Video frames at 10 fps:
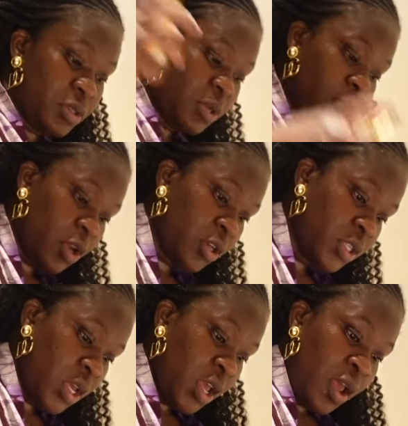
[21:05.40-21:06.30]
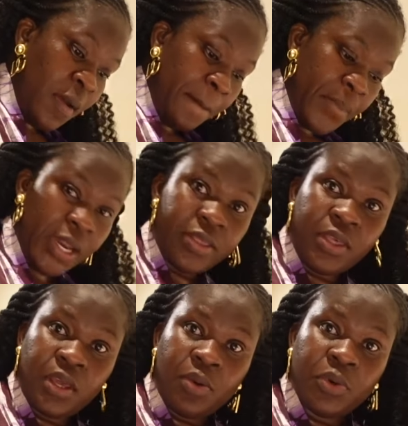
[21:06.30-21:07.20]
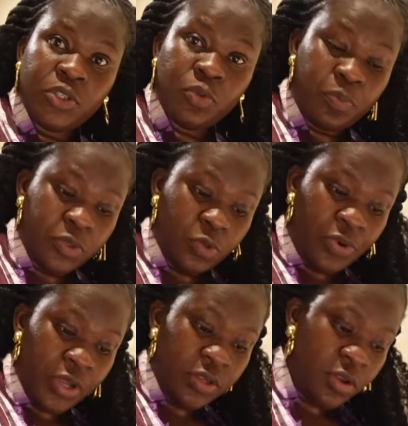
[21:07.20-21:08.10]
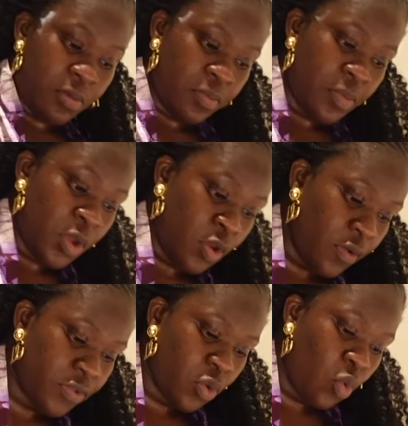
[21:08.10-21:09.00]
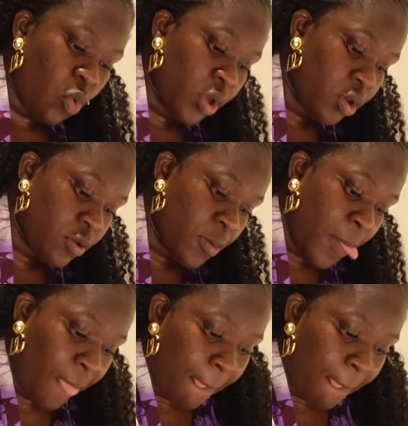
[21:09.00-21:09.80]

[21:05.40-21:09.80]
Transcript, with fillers: some lip gloss, but I think I want to spray some of the oil